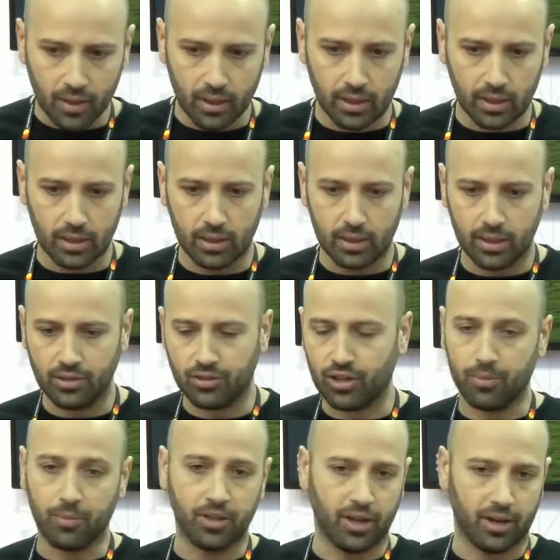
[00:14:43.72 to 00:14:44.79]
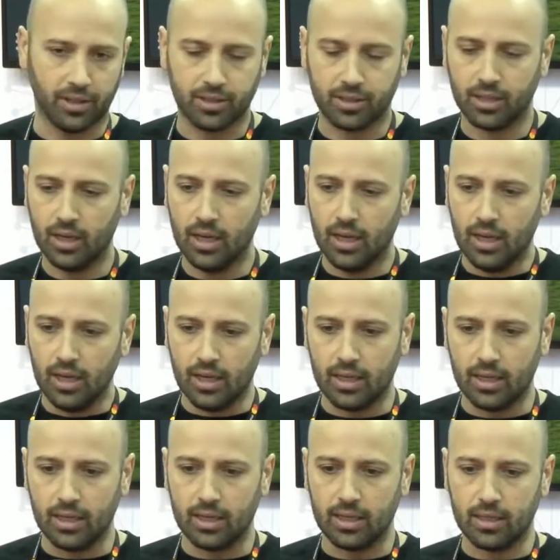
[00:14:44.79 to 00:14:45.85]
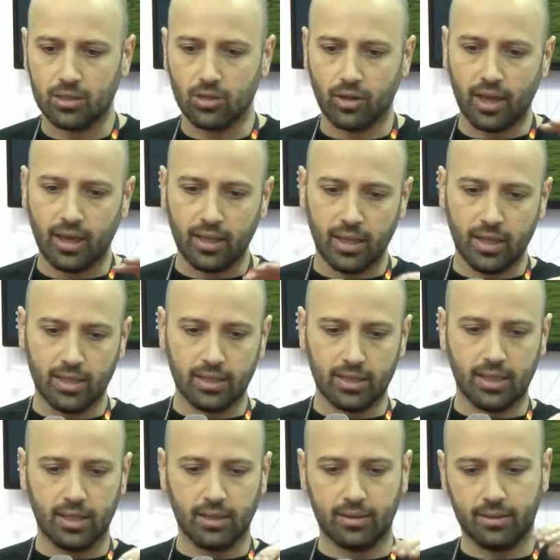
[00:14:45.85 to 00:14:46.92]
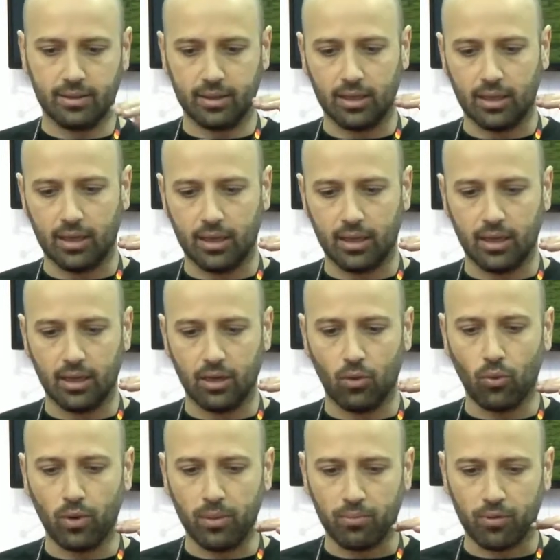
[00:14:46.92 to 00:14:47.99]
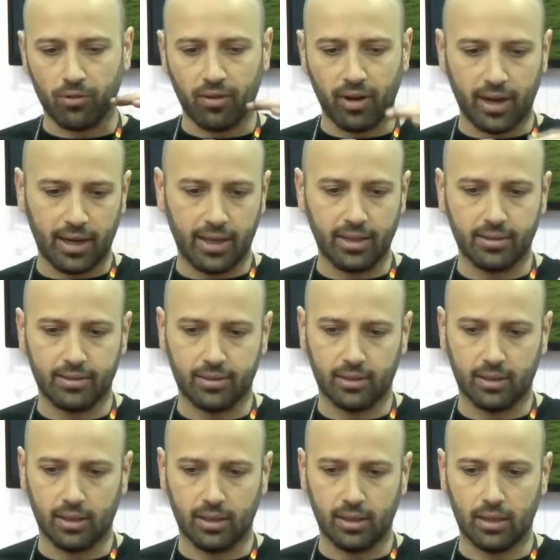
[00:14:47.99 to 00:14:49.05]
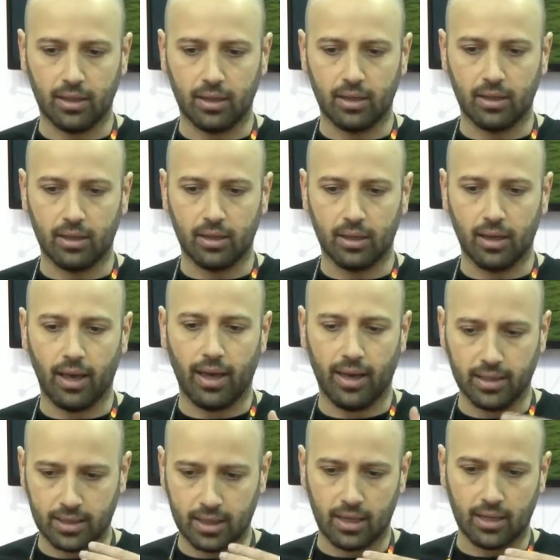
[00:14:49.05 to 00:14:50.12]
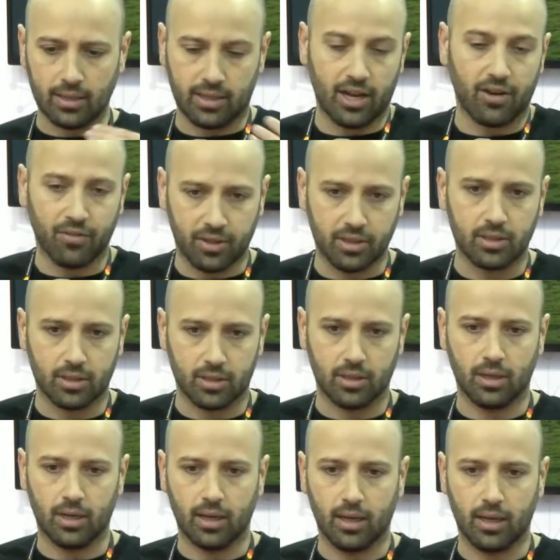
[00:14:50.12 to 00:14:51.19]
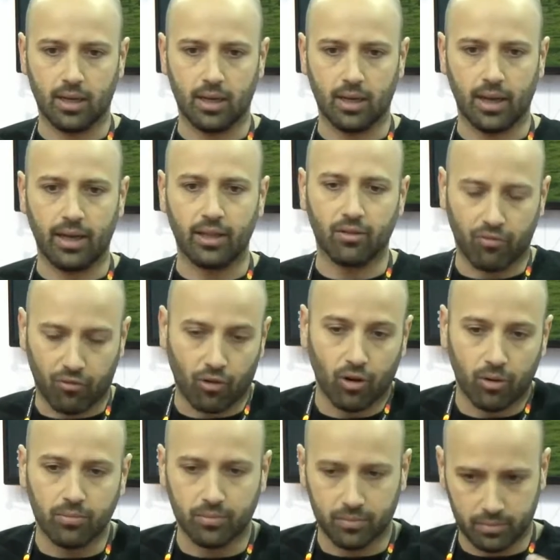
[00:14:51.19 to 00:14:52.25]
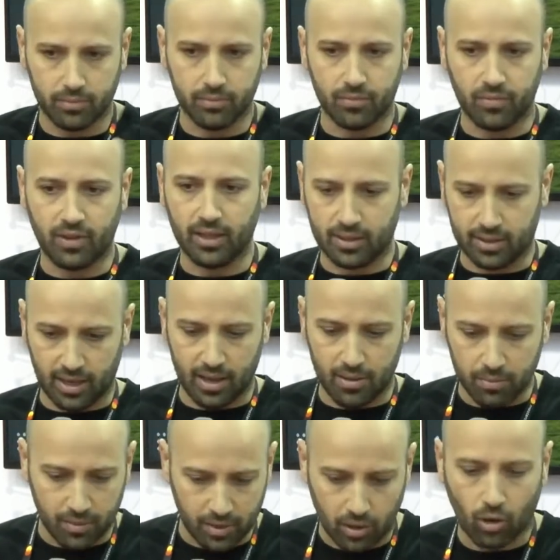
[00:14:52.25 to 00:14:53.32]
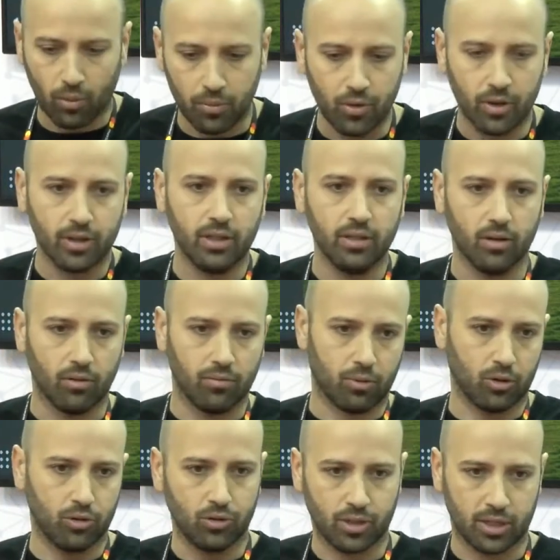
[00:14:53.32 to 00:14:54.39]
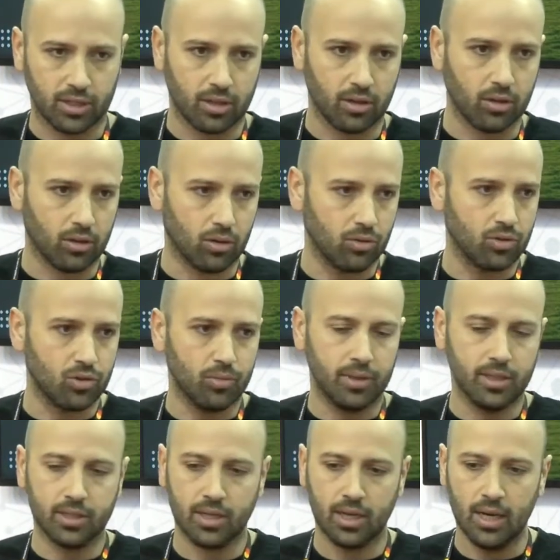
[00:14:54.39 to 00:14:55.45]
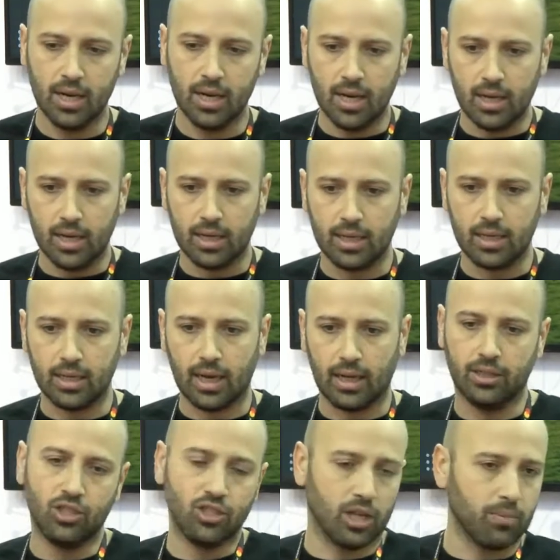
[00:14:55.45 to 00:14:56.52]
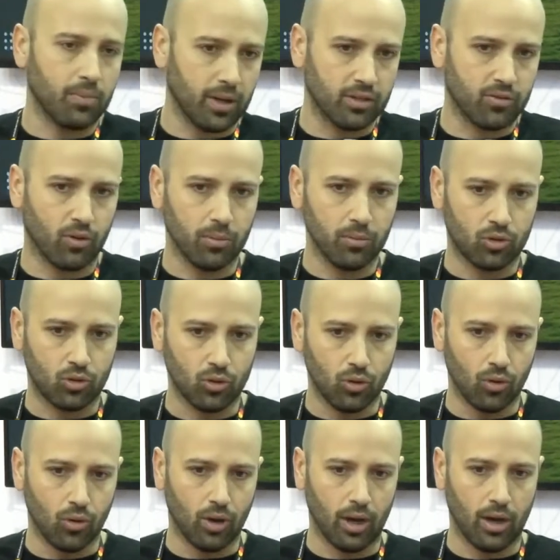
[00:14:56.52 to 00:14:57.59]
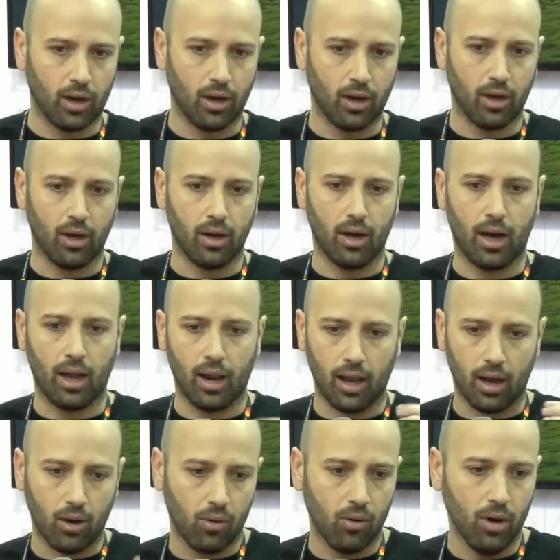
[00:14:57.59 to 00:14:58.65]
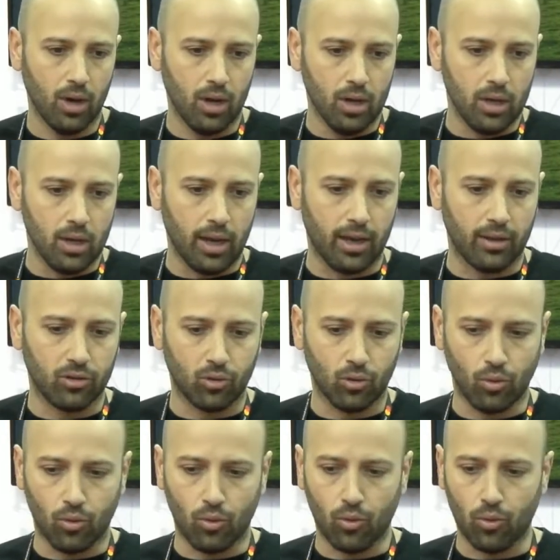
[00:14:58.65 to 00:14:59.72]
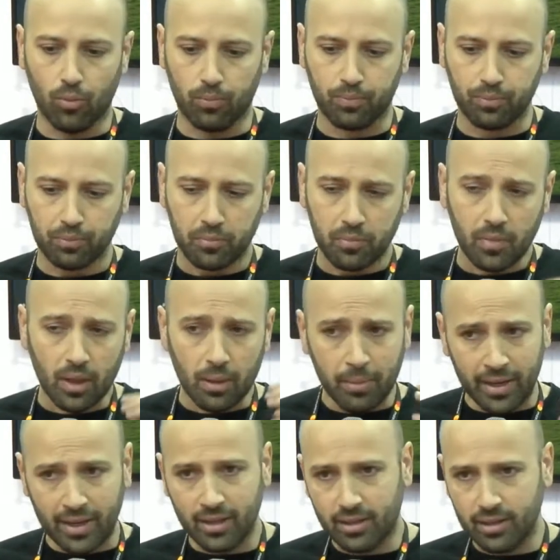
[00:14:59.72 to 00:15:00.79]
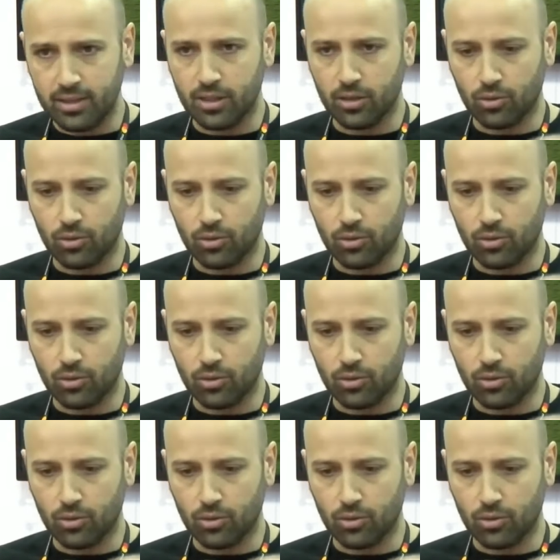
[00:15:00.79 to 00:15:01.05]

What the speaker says: intermediaries. So the idea is that we provide as a service and from the same community of producers and consumers a digital platform to allow and to make it easy